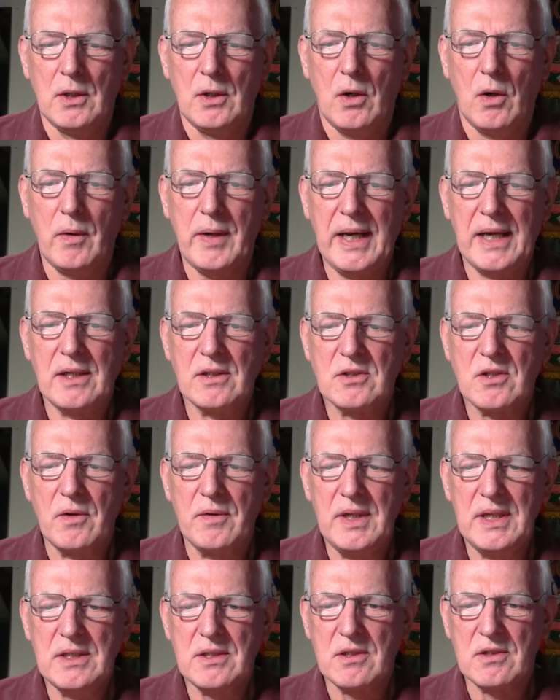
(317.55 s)
Okay, so
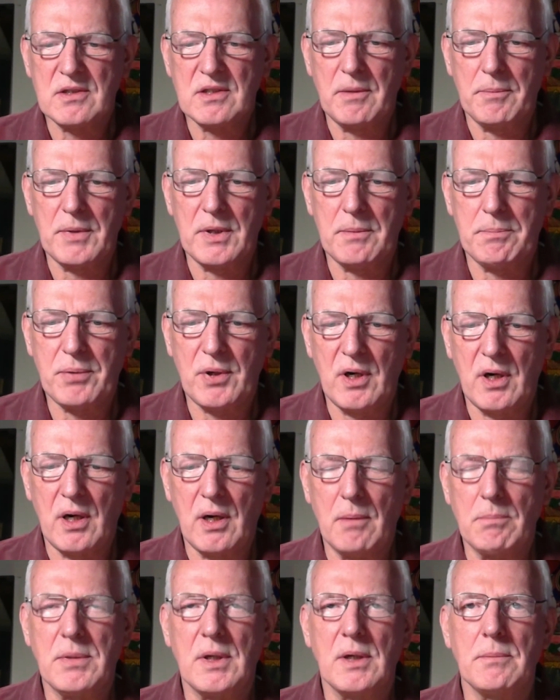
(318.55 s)
these are some of the
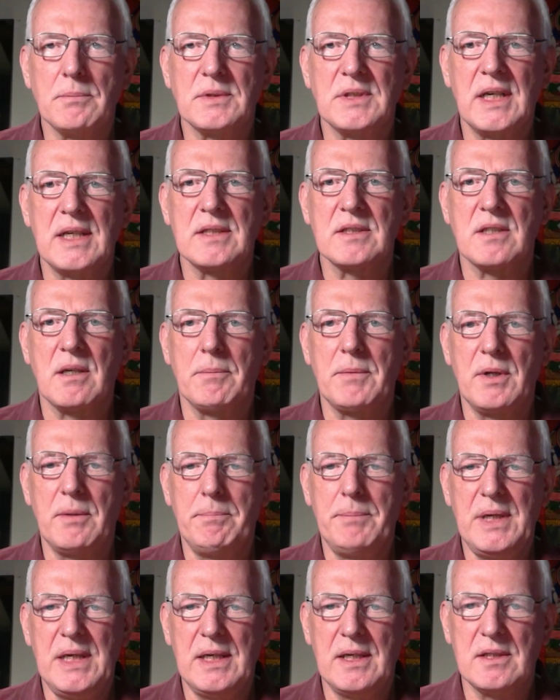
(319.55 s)
problems and some of the
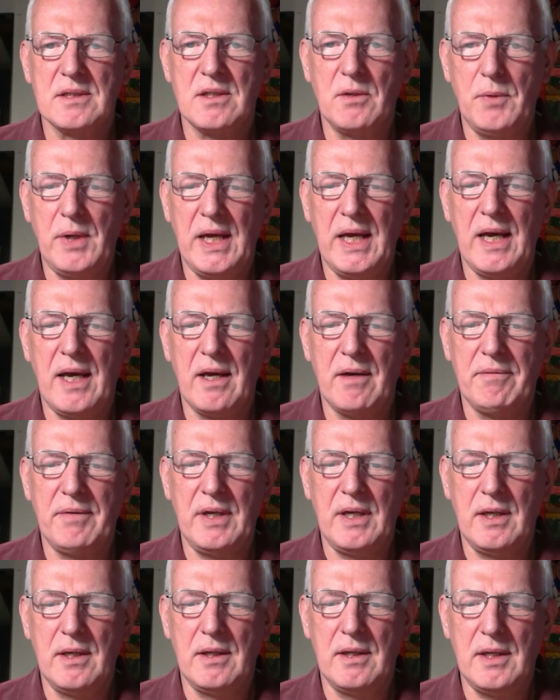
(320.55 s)
beings that we have
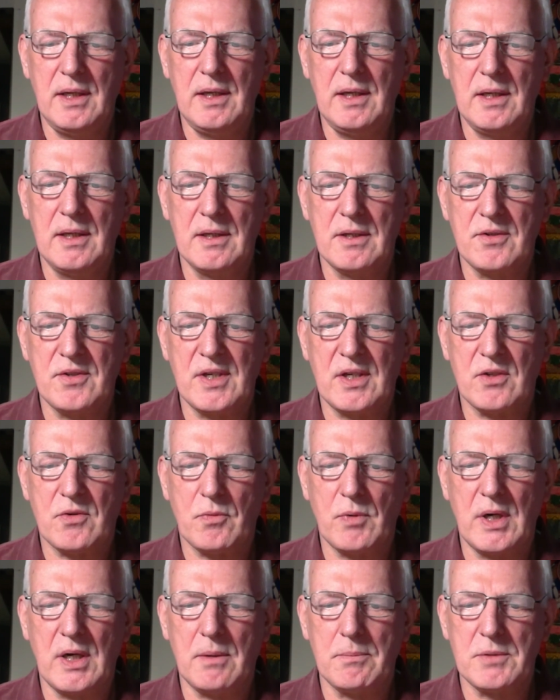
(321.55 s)
in the six
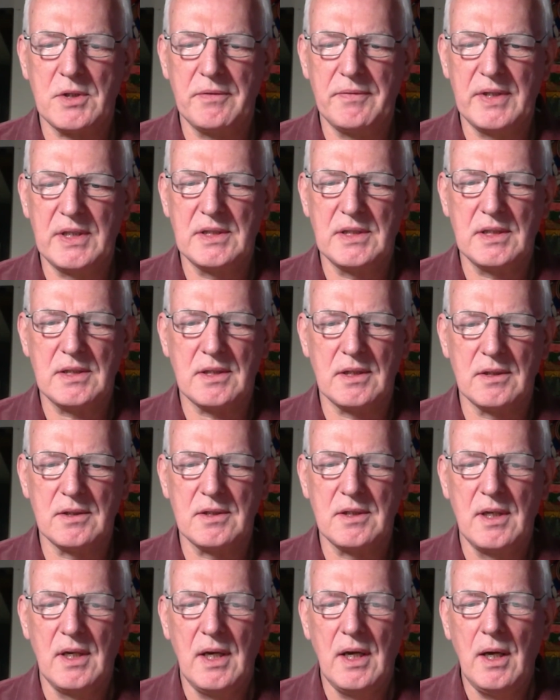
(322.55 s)
realms of
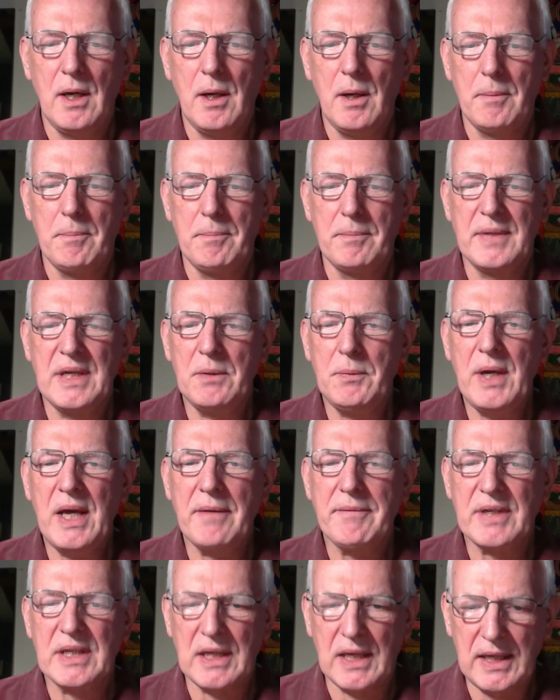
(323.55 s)
existence. Then we
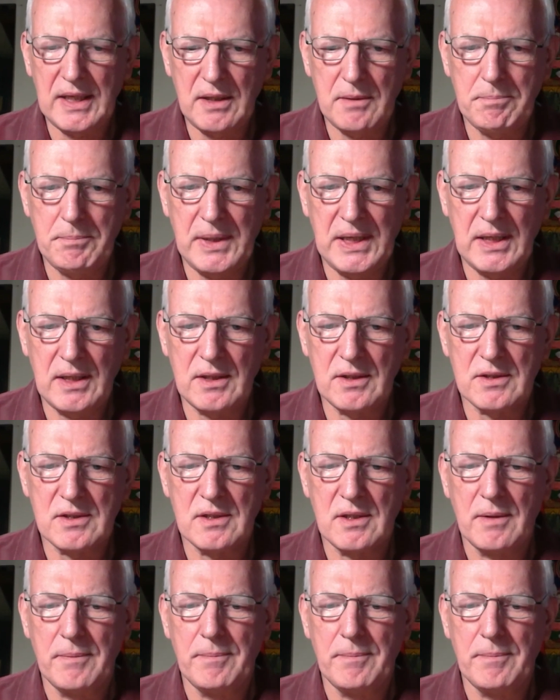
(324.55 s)
have enlightened beings.